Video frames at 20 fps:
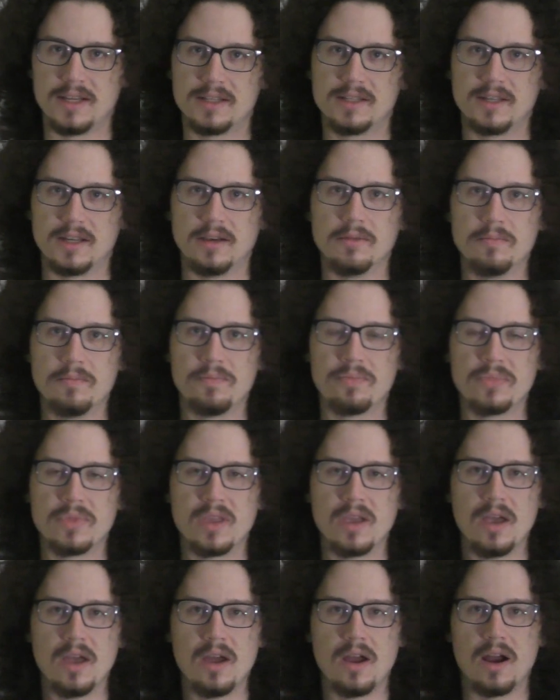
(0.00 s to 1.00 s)
testing.
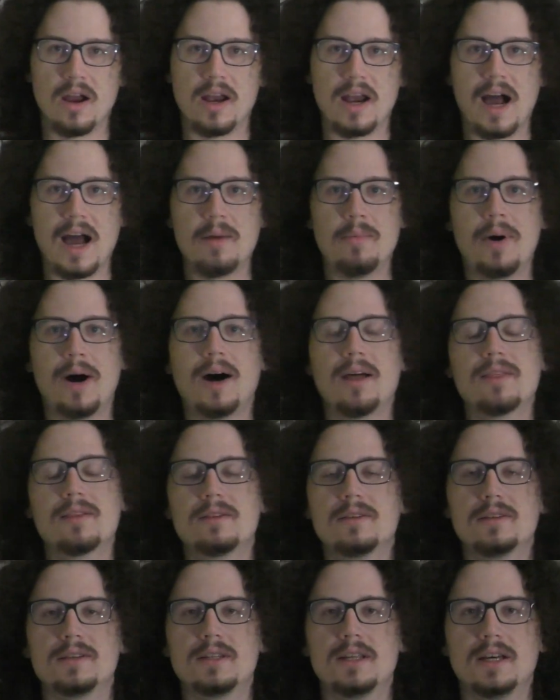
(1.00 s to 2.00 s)
Right?
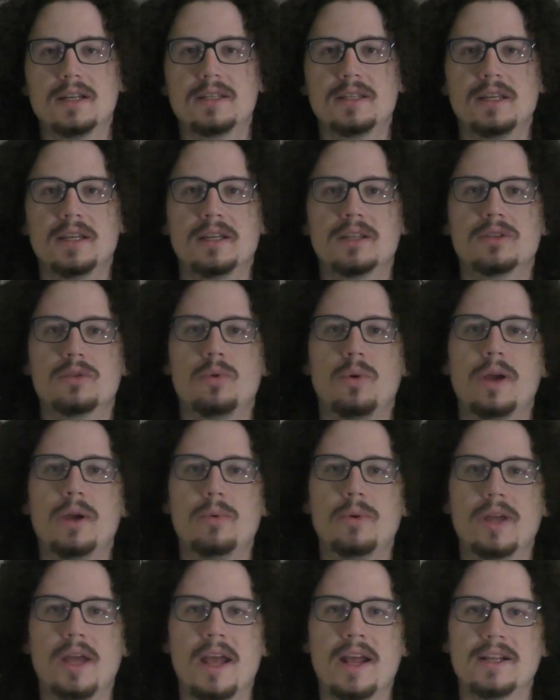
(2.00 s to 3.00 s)
Hypothesis testing is the
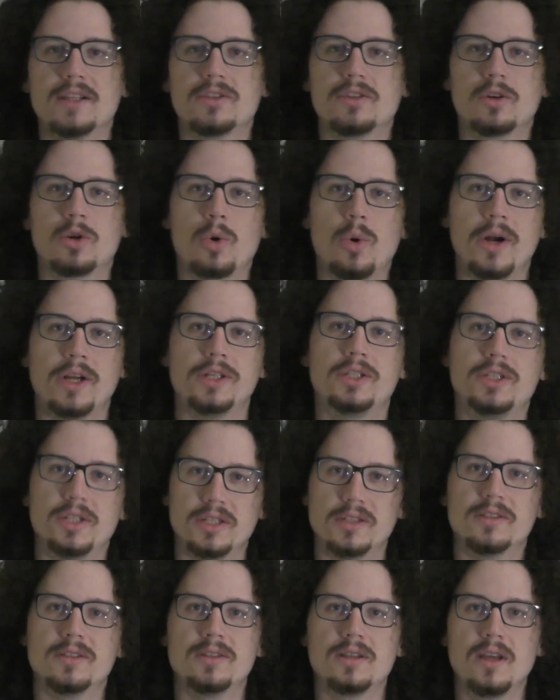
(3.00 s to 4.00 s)
way we answer
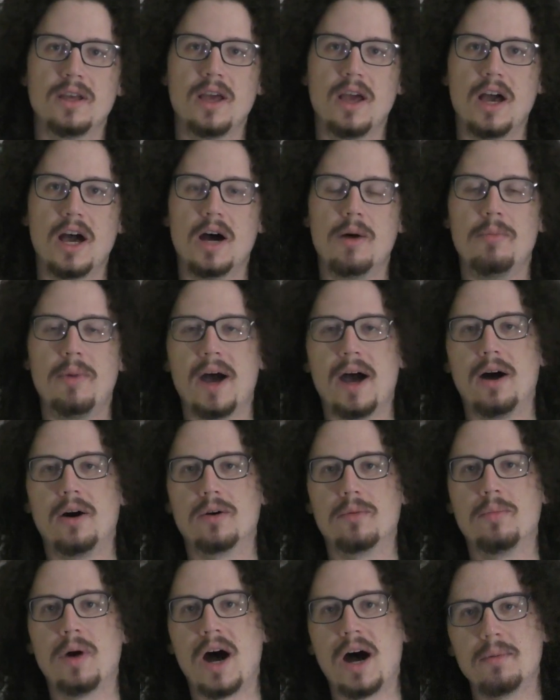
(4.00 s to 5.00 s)
questions
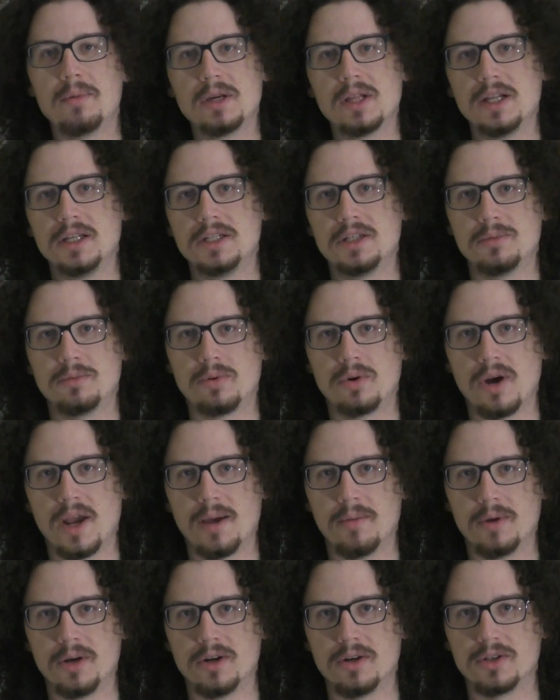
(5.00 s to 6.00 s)
about population
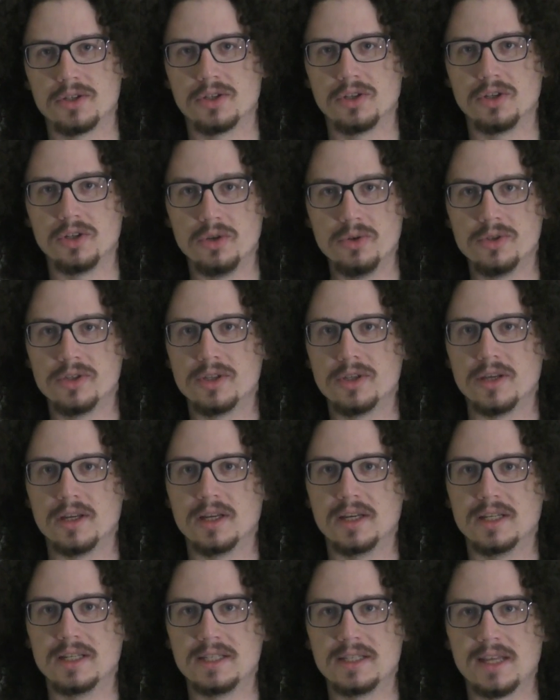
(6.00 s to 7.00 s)
parameters
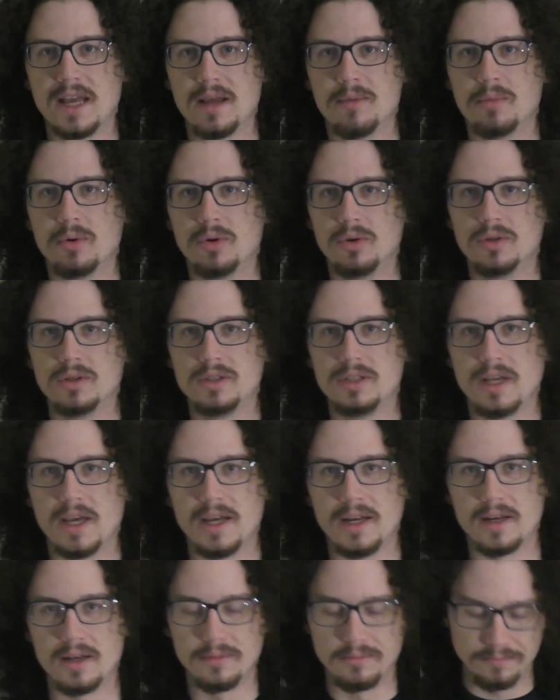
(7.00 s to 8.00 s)
using sample
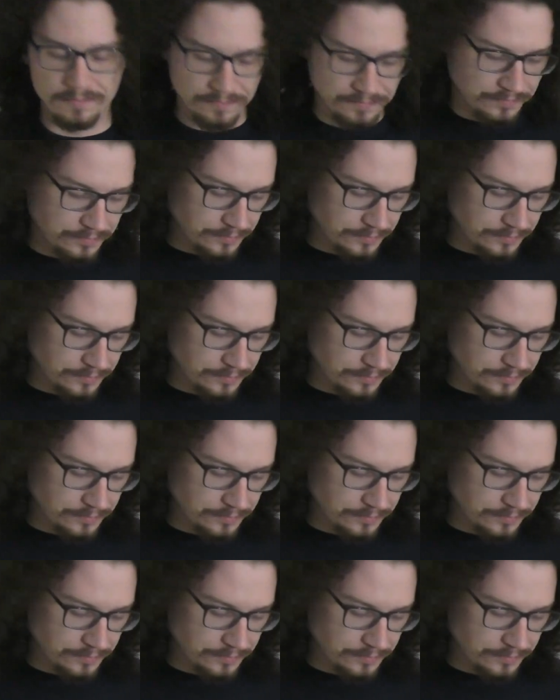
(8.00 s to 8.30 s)
data.